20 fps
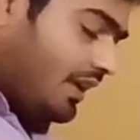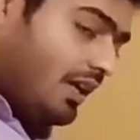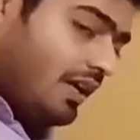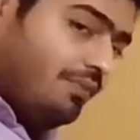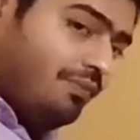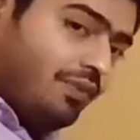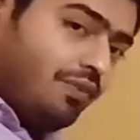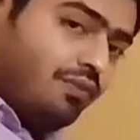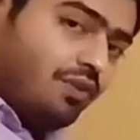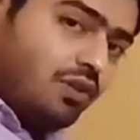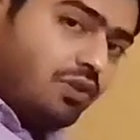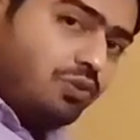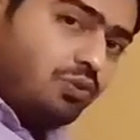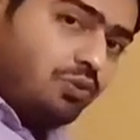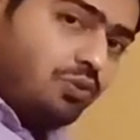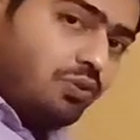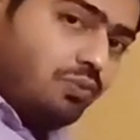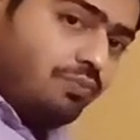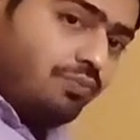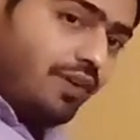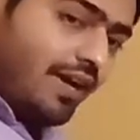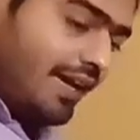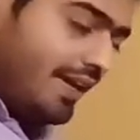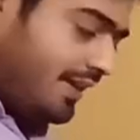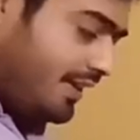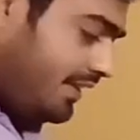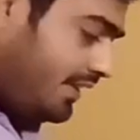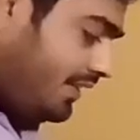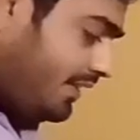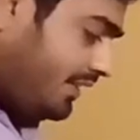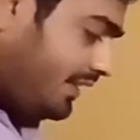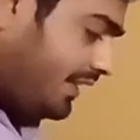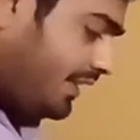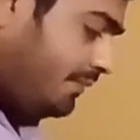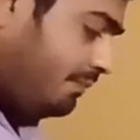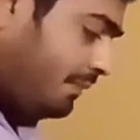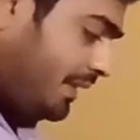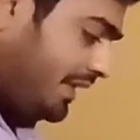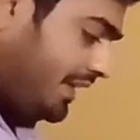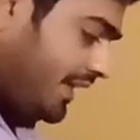if you want to find
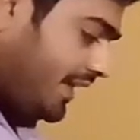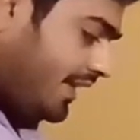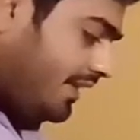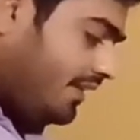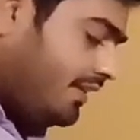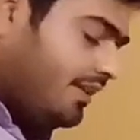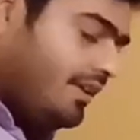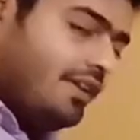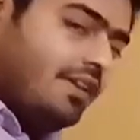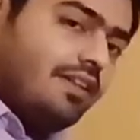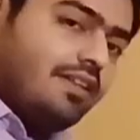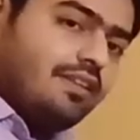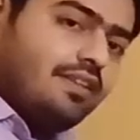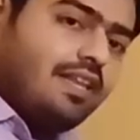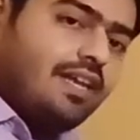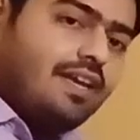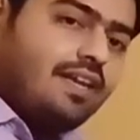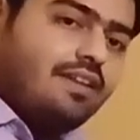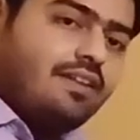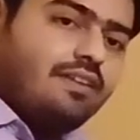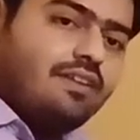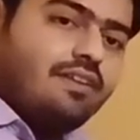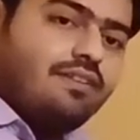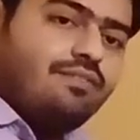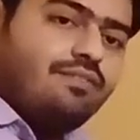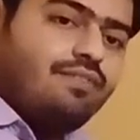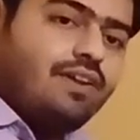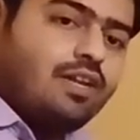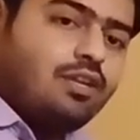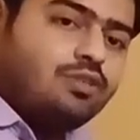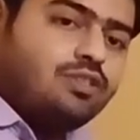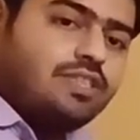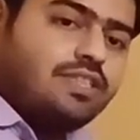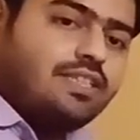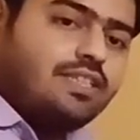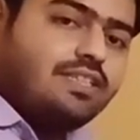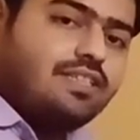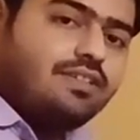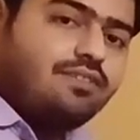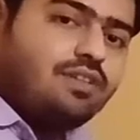in meter, then
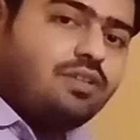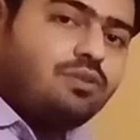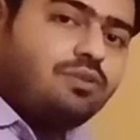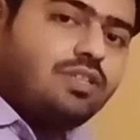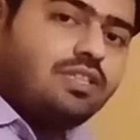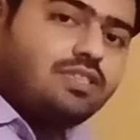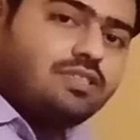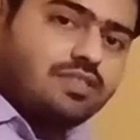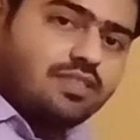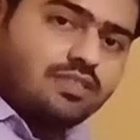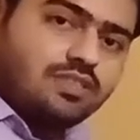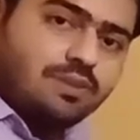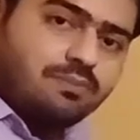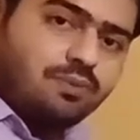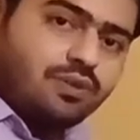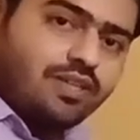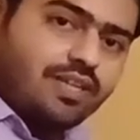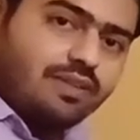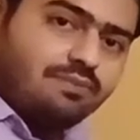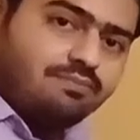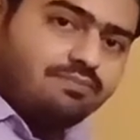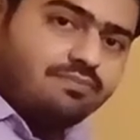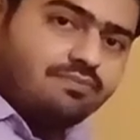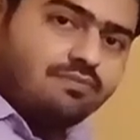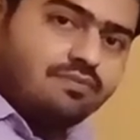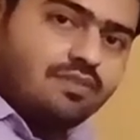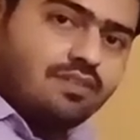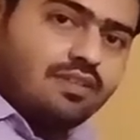velocity is equal to distance upon time.